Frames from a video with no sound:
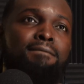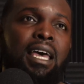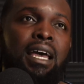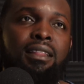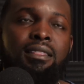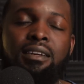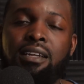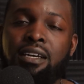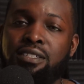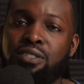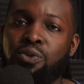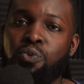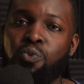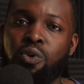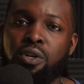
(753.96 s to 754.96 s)
I think that's a
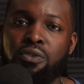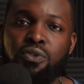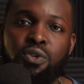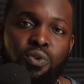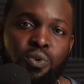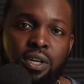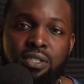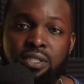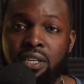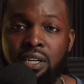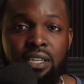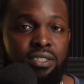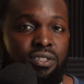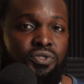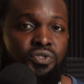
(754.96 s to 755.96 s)
wonderful question, and
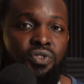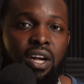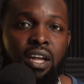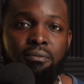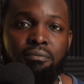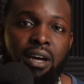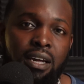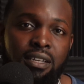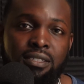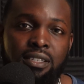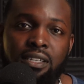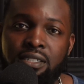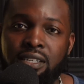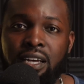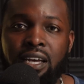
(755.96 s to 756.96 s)
that's the right
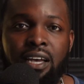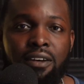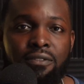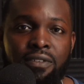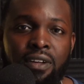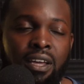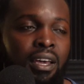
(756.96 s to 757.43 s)
mindset to have.